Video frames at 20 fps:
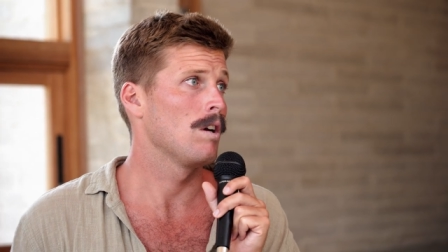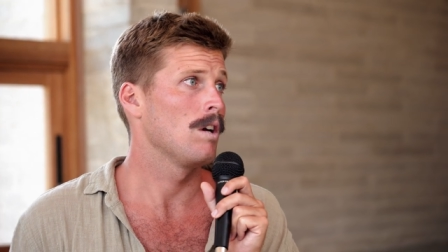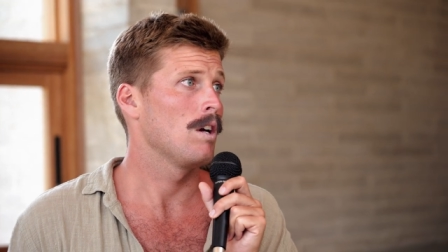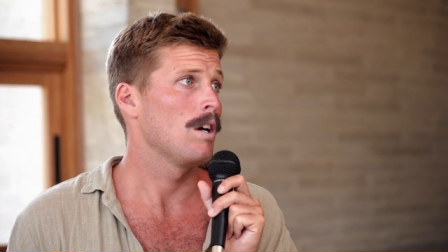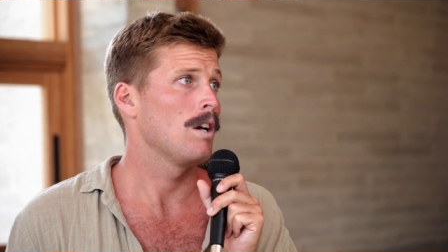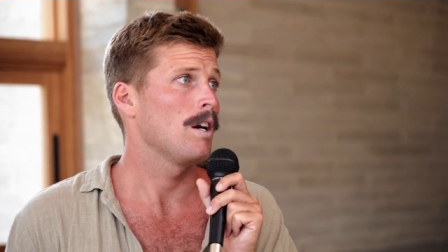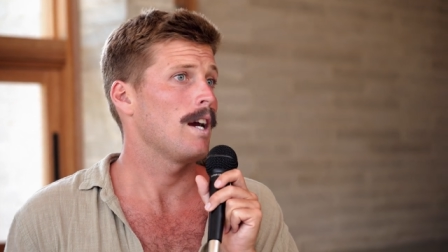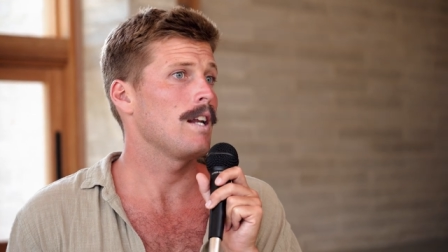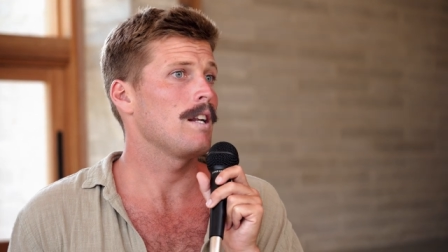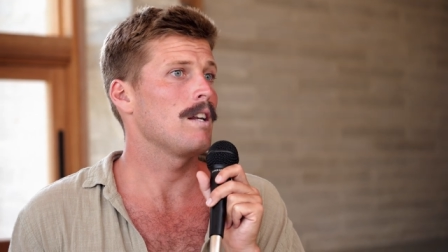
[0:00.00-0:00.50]

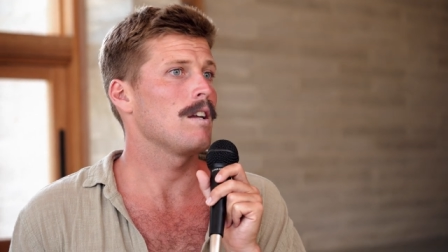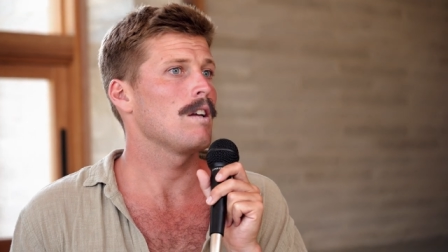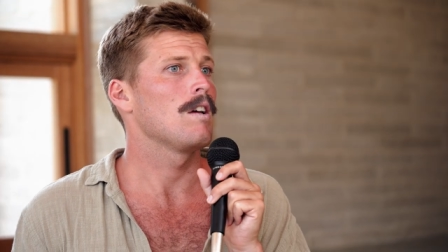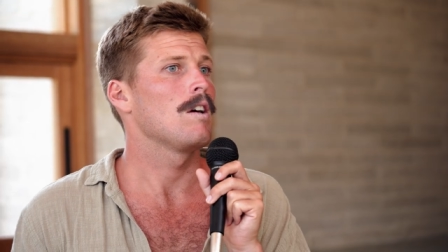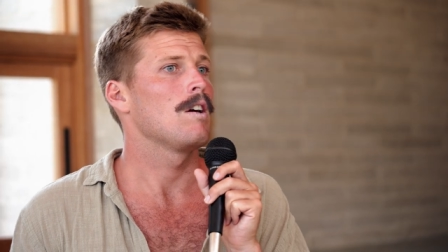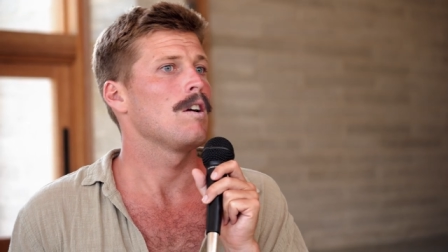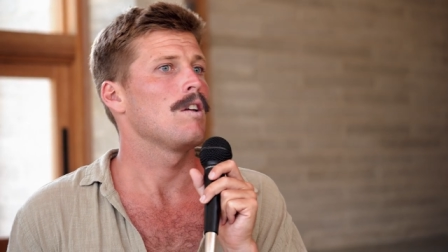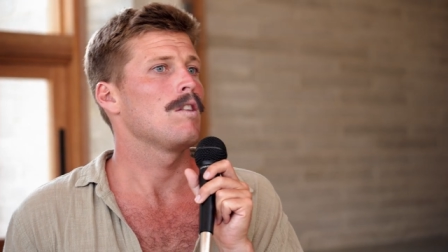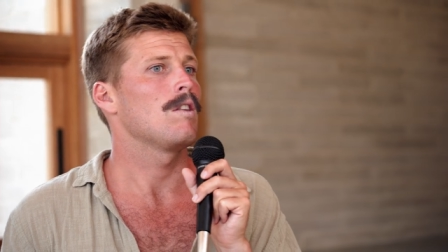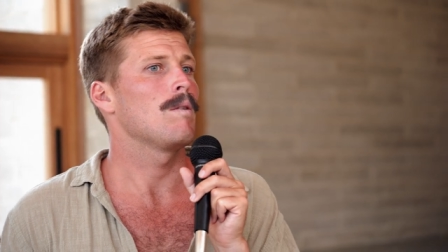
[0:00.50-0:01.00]
Mm. And
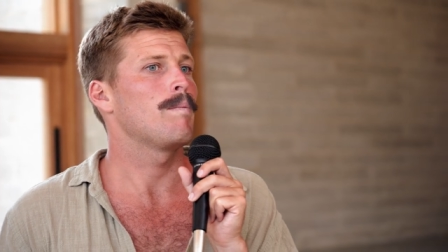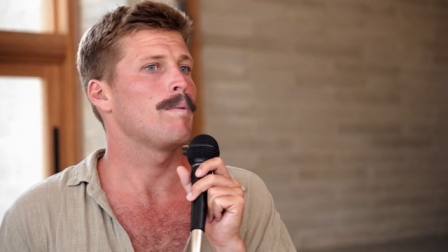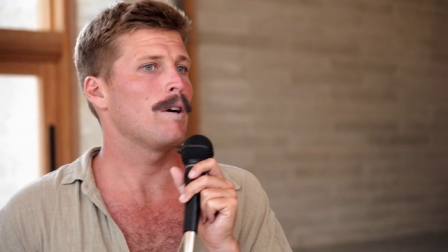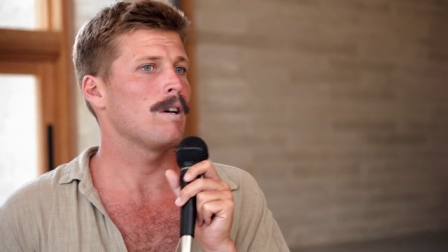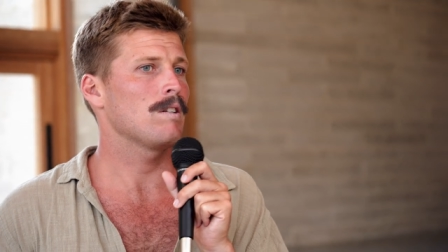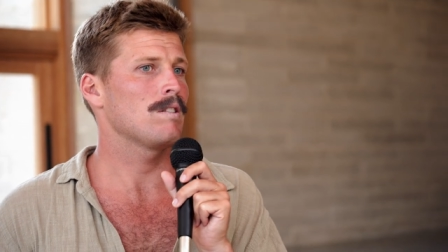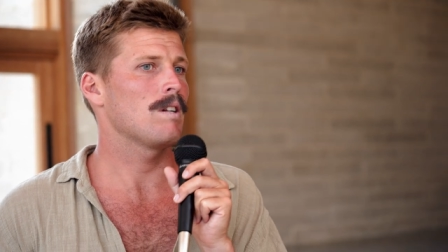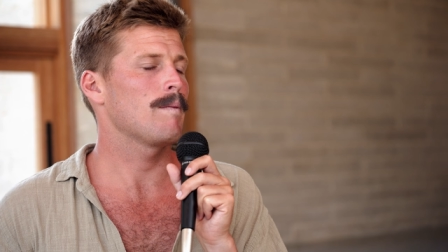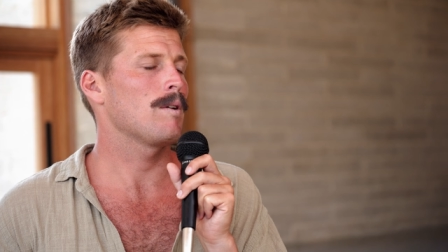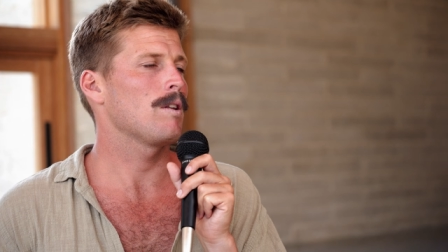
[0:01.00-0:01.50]
the
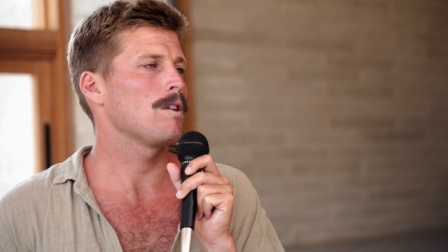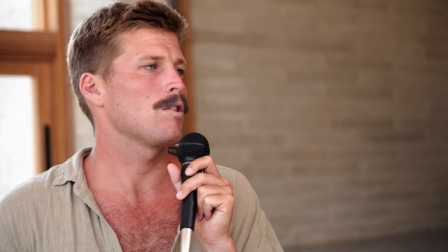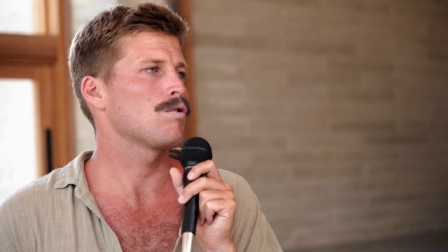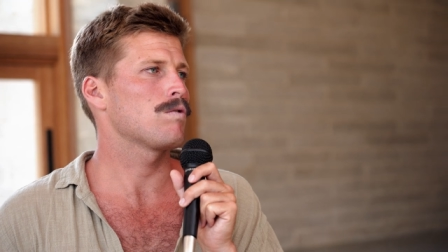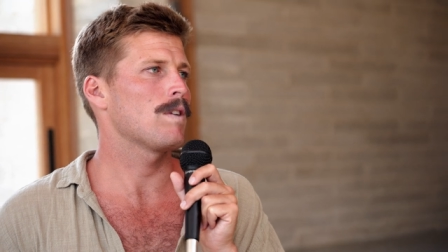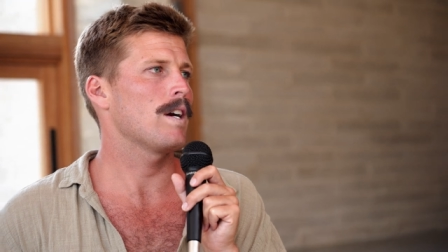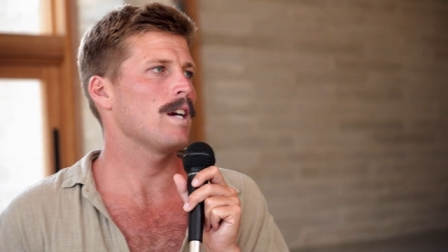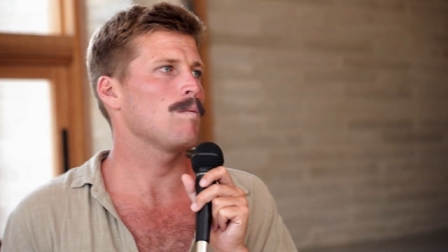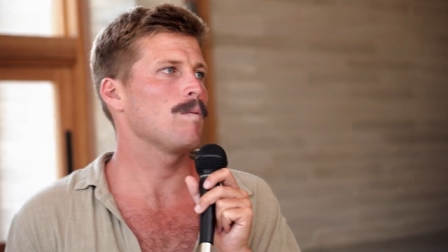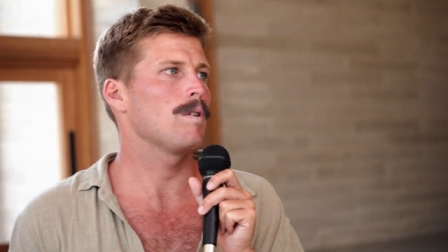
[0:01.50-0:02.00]
person I'm on the
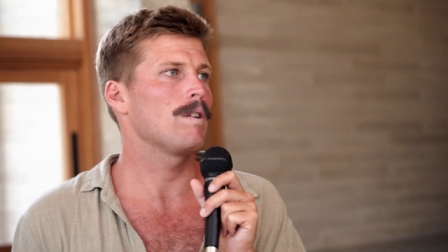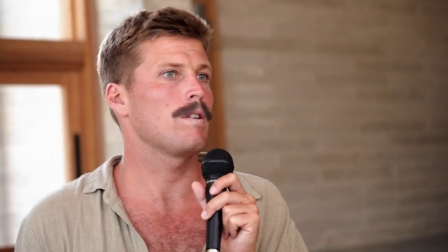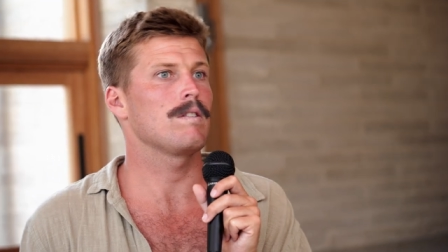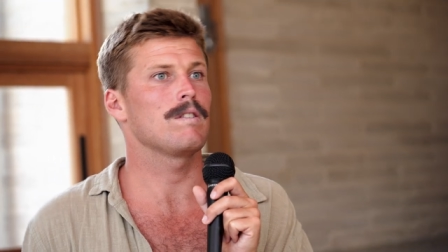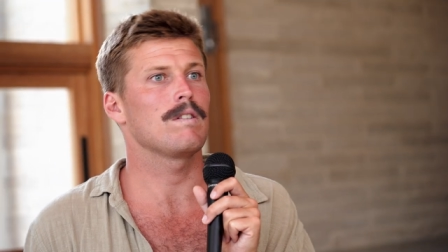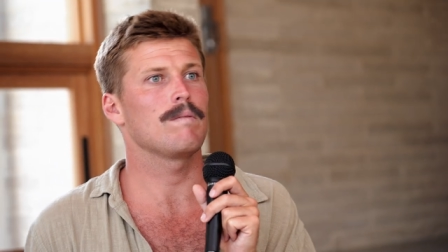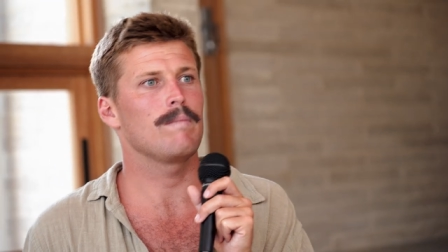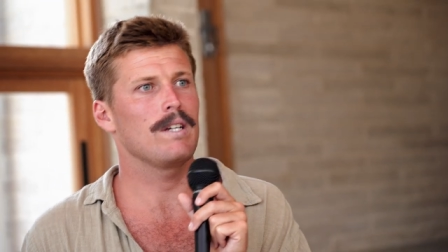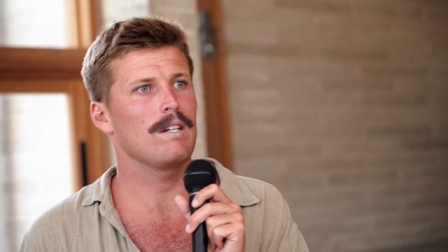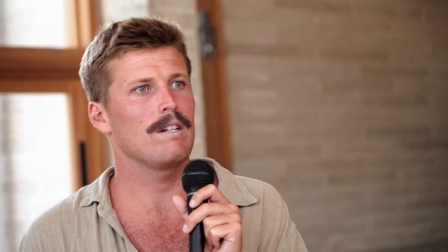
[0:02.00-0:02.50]
train with
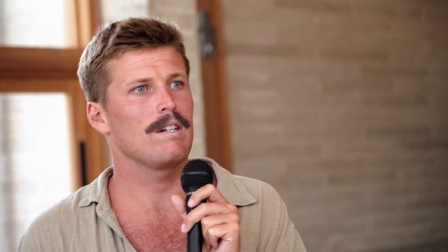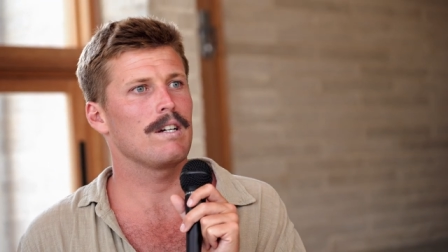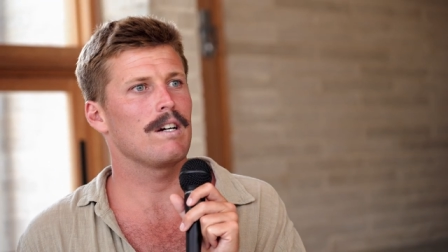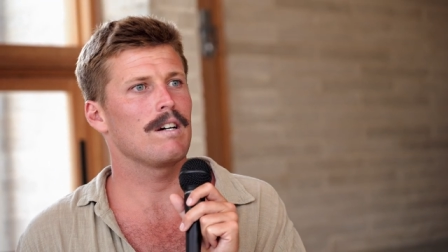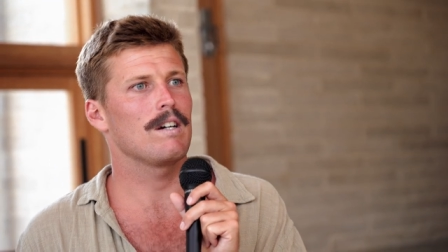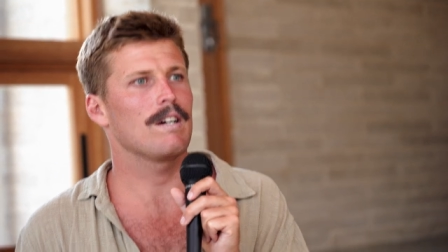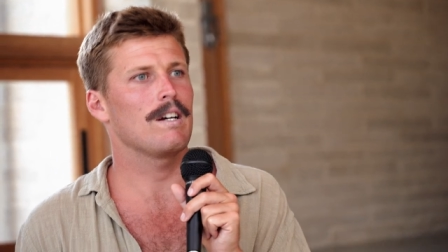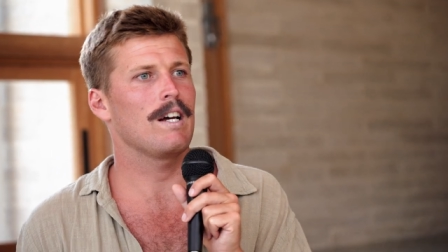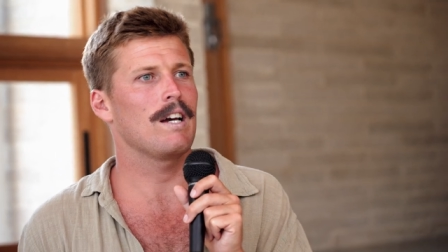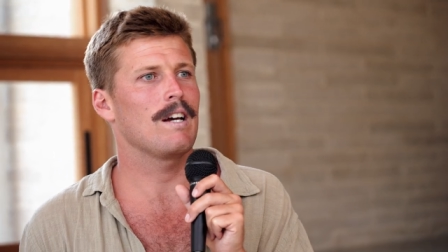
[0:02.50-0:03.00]
is
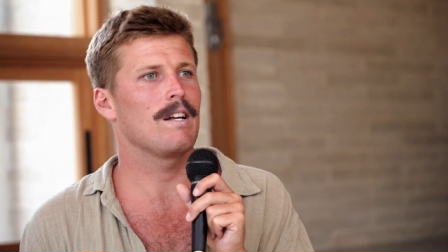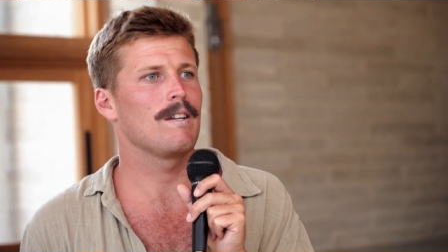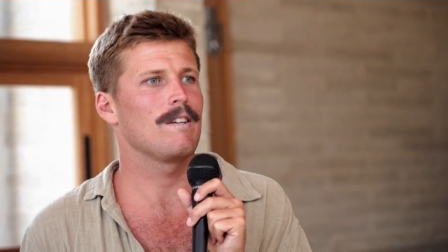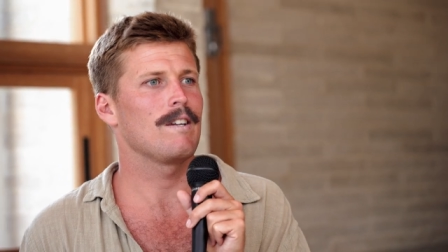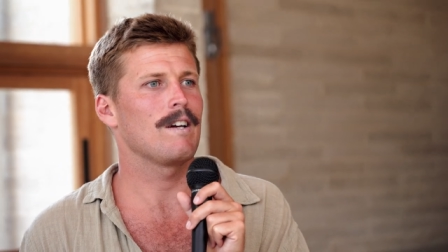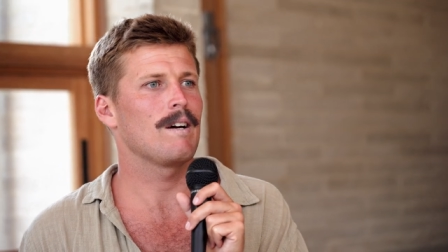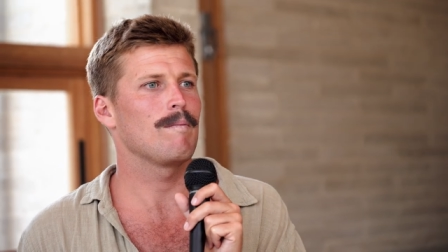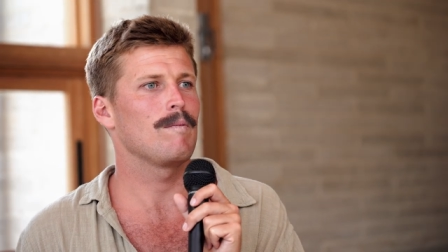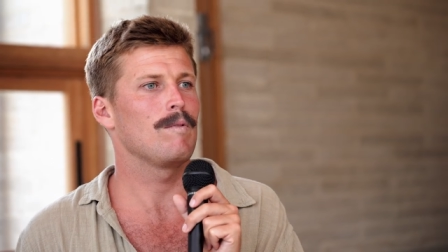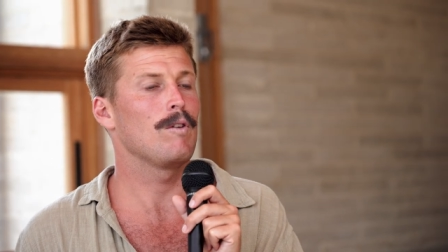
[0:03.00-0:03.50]
Amelia,
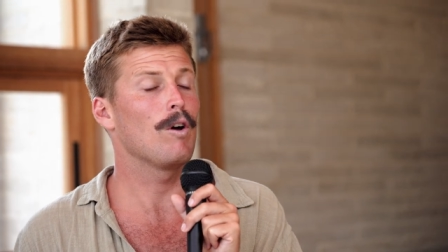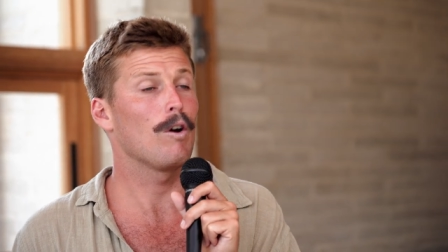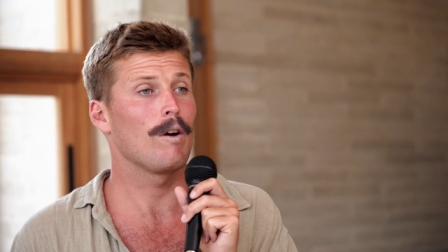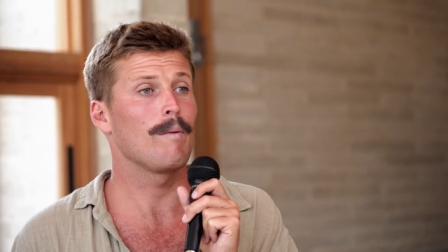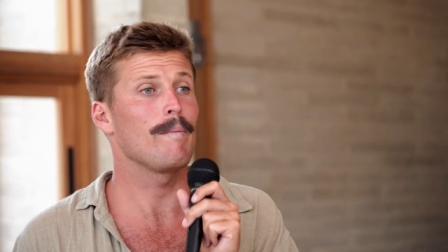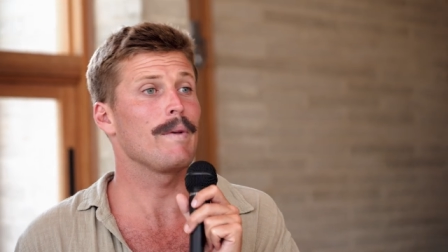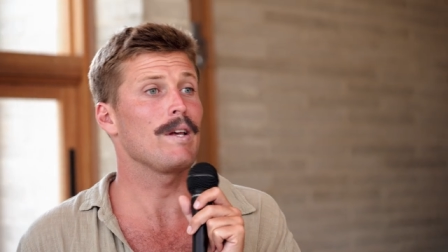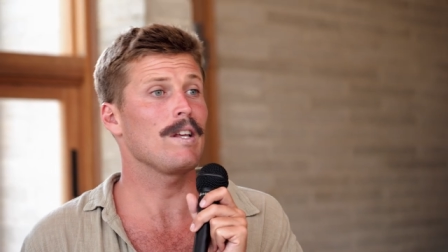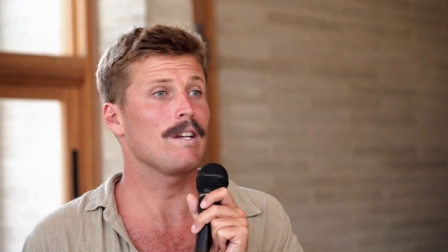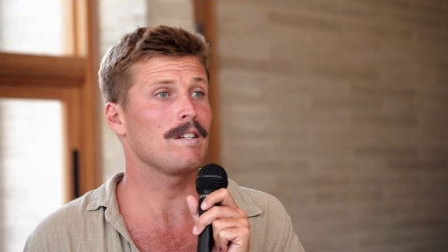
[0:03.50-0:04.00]
and um, no,
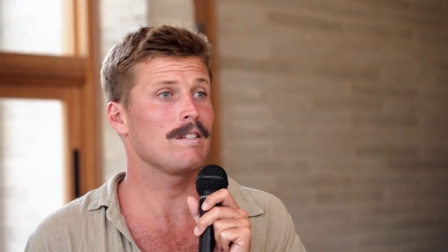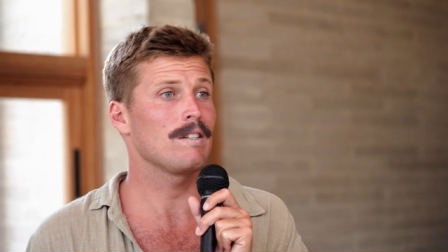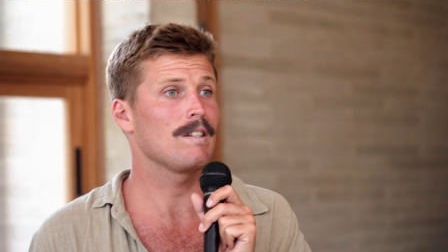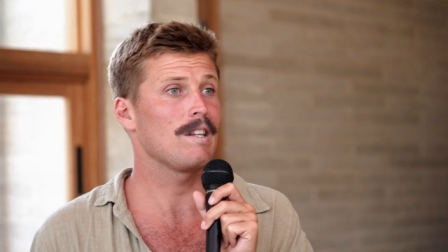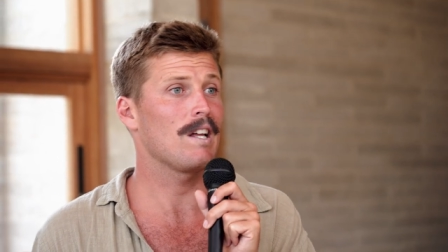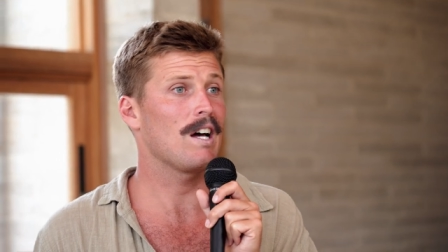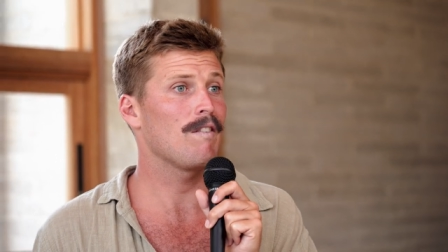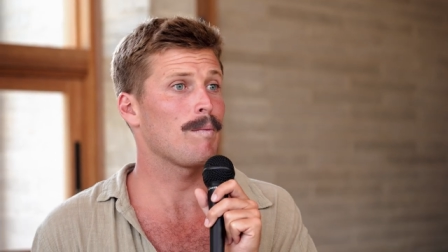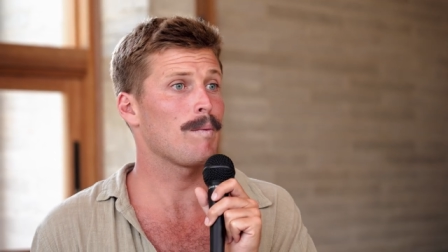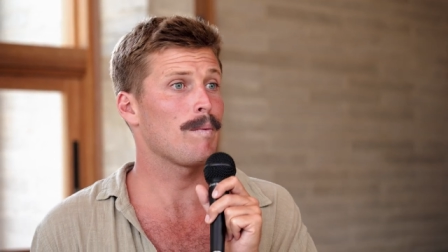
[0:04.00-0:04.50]
Amelia's in
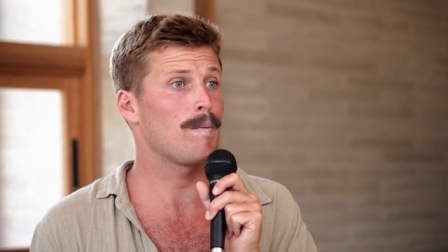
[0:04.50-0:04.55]
love.